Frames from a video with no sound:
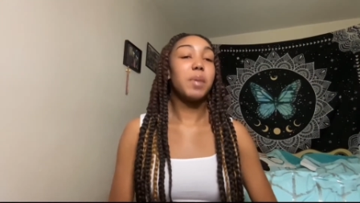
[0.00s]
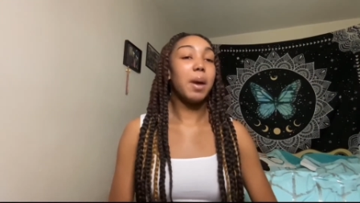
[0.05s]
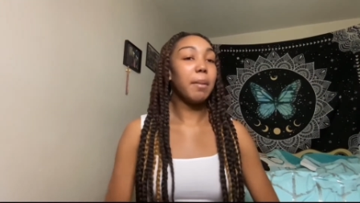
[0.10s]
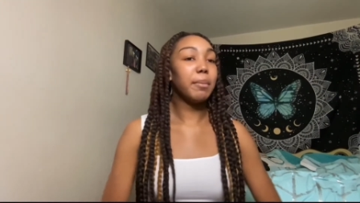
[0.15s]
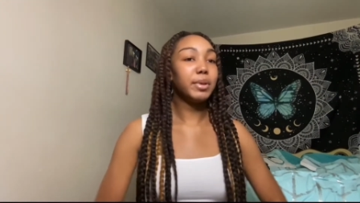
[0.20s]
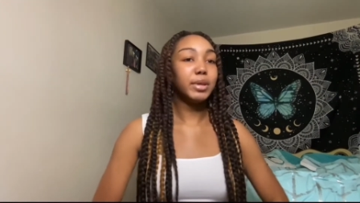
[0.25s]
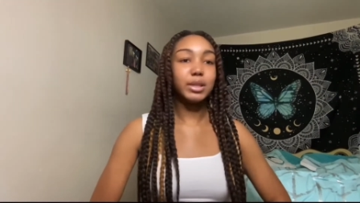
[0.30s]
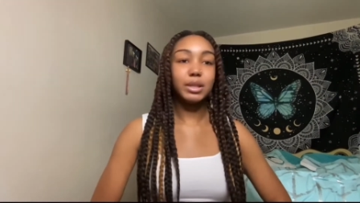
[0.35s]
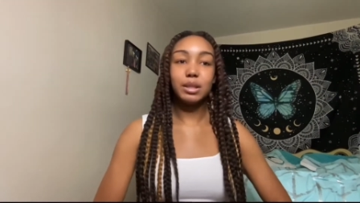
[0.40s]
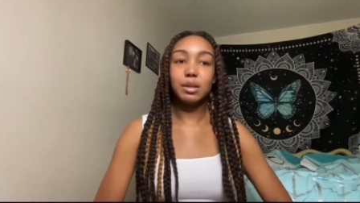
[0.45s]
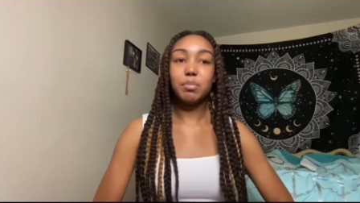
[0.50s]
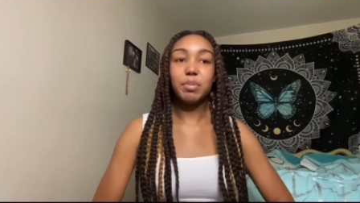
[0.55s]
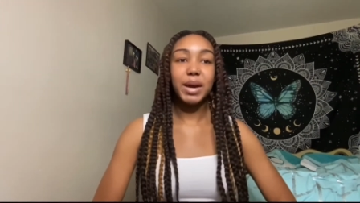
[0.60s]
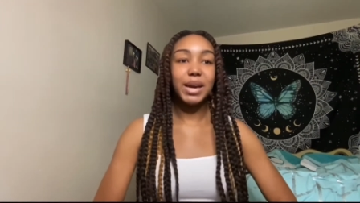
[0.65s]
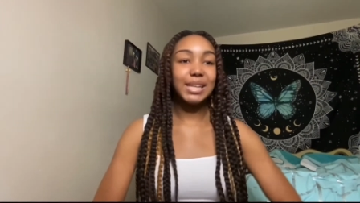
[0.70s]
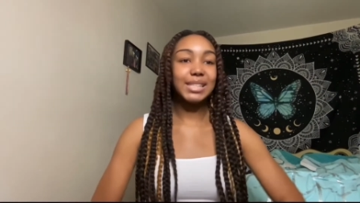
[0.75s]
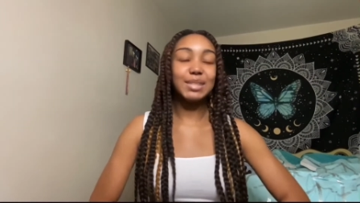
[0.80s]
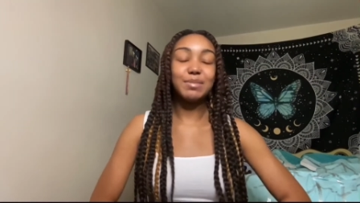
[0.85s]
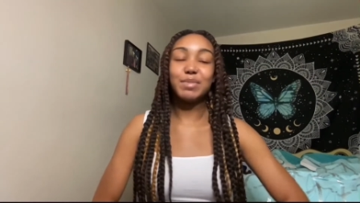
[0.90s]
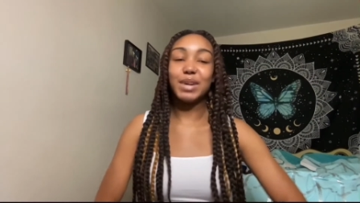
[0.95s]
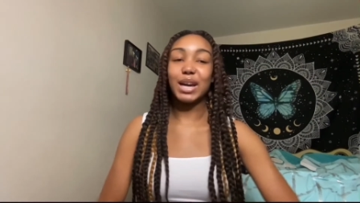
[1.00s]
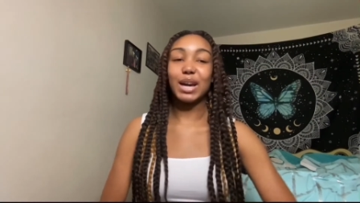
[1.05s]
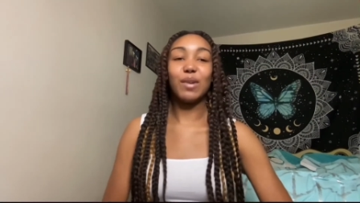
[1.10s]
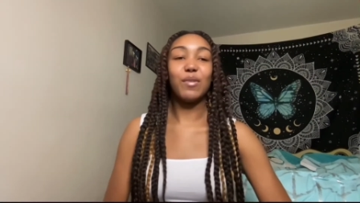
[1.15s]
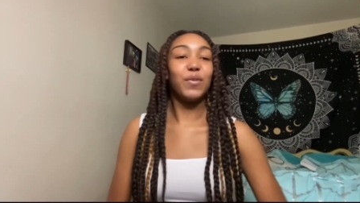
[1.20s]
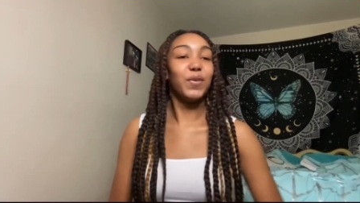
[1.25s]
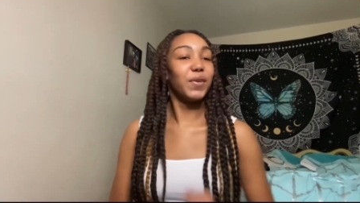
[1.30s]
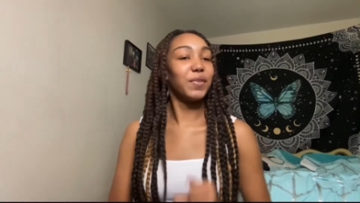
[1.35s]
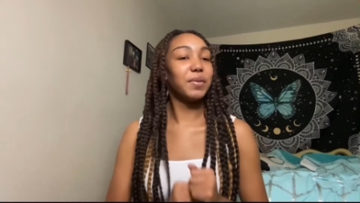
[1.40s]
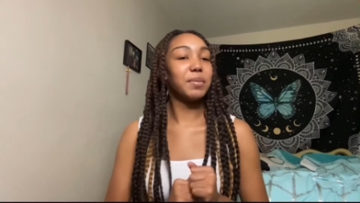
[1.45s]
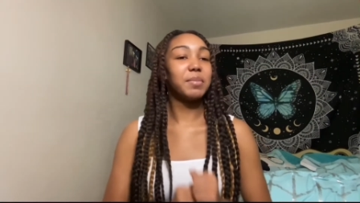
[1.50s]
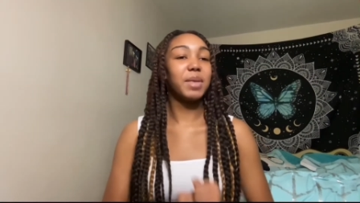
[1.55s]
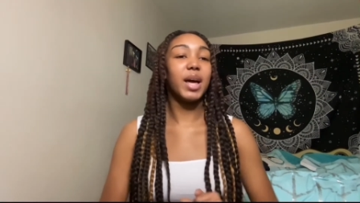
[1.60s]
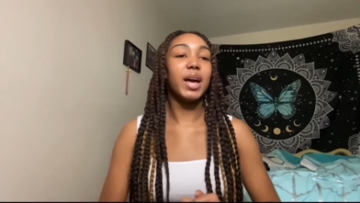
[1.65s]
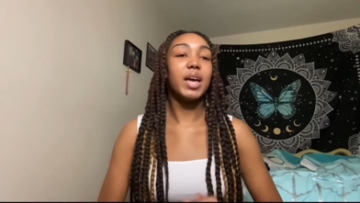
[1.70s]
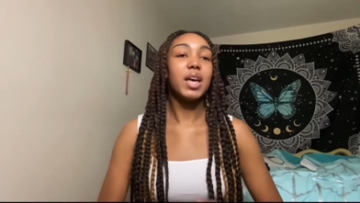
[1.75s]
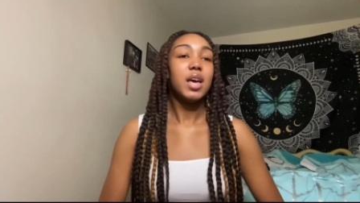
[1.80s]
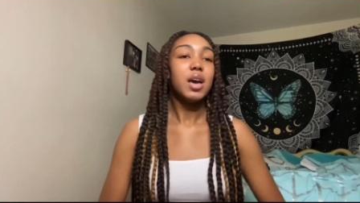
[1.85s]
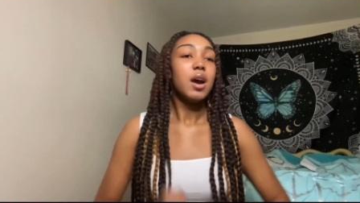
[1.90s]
I'm literally pacing back and forth. I'm like,